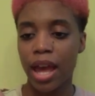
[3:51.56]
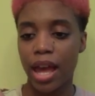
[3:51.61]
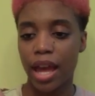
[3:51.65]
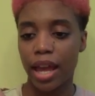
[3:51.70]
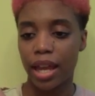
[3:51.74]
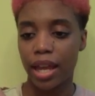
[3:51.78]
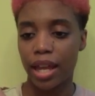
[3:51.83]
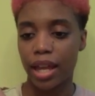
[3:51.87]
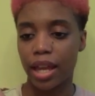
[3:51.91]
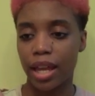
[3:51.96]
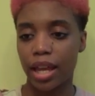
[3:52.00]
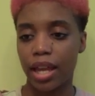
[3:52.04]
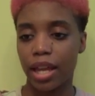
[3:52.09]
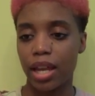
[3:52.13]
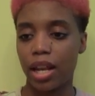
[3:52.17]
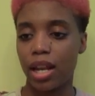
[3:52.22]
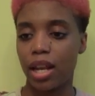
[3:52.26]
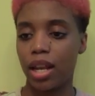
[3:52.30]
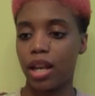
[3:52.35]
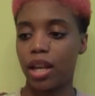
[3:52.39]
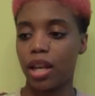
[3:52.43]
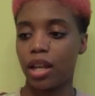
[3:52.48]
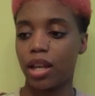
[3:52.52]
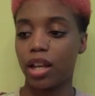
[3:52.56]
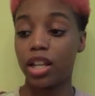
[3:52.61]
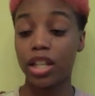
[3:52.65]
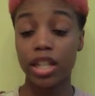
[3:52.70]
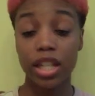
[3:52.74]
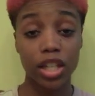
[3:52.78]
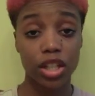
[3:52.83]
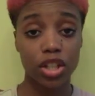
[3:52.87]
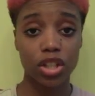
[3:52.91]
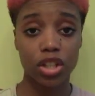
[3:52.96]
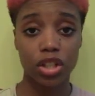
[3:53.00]
and
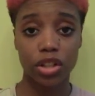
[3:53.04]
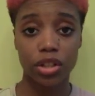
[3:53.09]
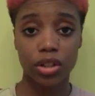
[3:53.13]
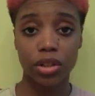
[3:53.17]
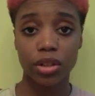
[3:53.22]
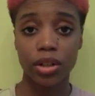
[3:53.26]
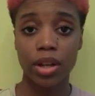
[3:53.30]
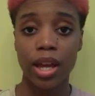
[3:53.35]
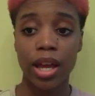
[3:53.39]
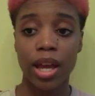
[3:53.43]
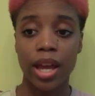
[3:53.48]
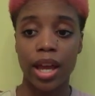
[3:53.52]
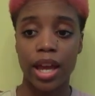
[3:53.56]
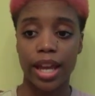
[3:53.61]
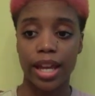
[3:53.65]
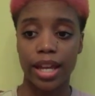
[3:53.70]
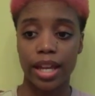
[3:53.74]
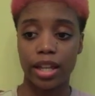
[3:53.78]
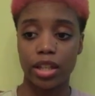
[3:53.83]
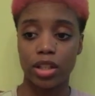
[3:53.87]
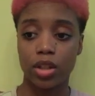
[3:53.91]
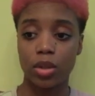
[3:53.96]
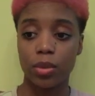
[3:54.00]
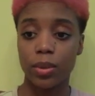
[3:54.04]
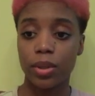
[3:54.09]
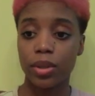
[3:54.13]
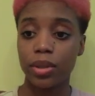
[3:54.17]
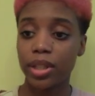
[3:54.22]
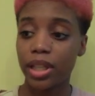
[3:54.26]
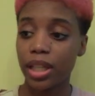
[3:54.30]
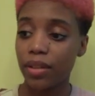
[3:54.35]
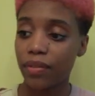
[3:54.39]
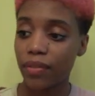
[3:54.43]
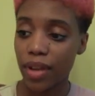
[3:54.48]
conditioner, and you will
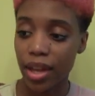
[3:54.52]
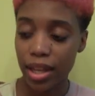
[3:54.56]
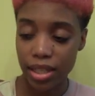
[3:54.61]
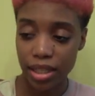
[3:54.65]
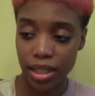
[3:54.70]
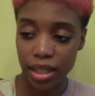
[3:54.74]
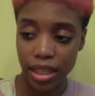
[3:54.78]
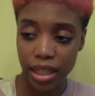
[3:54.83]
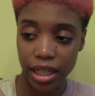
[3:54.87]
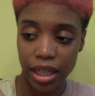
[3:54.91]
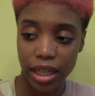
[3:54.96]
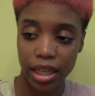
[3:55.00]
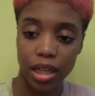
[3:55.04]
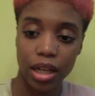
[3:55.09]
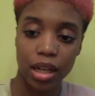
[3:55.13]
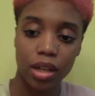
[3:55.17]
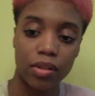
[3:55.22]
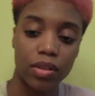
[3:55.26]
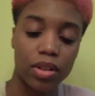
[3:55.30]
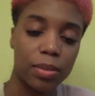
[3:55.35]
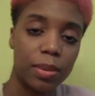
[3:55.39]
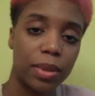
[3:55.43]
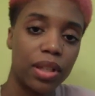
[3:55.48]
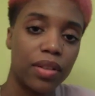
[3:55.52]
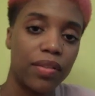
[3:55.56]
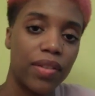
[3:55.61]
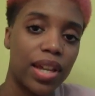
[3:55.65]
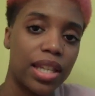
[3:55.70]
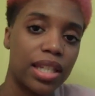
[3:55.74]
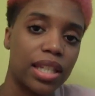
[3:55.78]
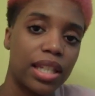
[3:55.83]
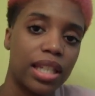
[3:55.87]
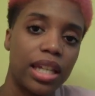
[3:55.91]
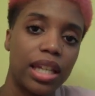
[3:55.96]
need Vaseline. I always put the
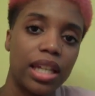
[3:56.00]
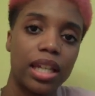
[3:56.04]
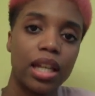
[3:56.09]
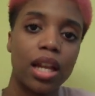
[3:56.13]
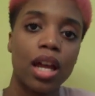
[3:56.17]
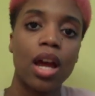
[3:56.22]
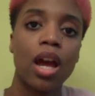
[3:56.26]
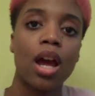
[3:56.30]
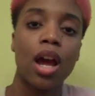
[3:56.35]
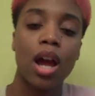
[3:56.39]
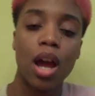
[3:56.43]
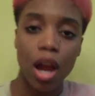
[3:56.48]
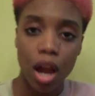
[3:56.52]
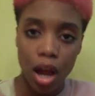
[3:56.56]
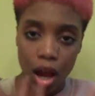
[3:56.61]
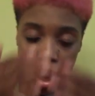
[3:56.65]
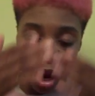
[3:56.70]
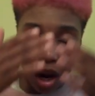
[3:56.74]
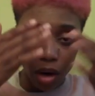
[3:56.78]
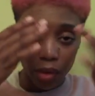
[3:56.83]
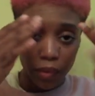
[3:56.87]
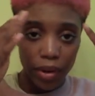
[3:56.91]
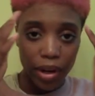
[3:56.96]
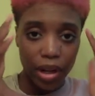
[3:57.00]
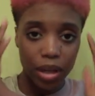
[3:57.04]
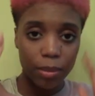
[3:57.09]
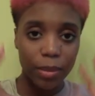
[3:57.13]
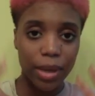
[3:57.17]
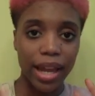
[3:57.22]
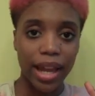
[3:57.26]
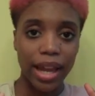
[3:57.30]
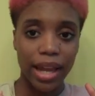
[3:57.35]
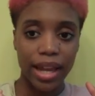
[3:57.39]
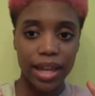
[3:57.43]
Vaseline around
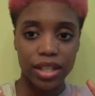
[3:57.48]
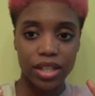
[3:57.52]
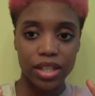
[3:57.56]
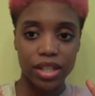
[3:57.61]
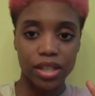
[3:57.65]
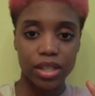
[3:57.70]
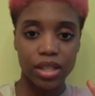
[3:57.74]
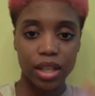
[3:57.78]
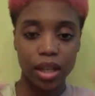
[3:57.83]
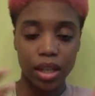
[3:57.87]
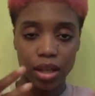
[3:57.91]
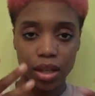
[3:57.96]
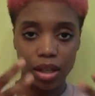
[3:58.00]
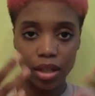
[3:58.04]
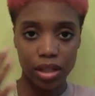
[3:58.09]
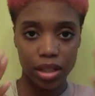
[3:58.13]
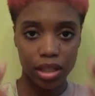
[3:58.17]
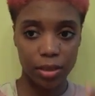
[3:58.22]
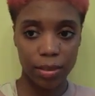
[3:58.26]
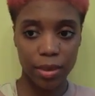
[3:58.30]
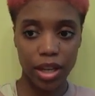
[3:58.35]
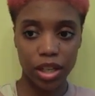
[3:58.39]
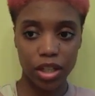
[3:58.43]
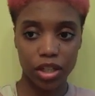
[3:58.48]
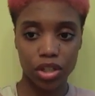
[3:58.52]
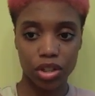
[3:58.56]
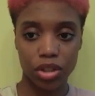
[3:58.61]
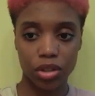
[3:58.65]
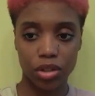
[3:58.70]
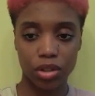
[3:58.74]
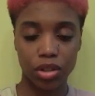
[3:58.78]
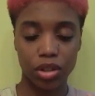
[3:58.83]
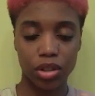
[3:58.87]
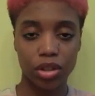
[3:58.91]
my edges to make
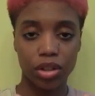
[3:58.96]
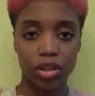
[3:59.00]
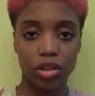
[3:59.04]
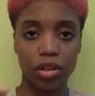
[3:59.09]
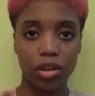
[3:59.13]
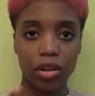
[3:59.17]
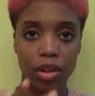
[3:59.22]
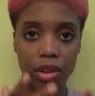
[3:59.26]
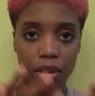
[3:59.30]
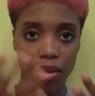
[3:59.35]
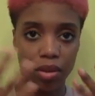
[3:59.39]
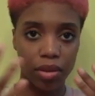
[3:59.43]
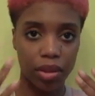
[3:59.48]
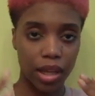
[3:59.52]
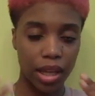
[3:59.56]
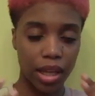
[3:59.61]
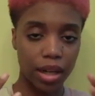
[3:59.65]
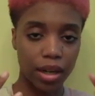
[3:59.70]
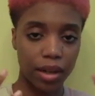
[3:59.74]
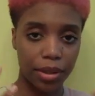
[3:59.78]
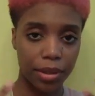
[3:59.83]
sure that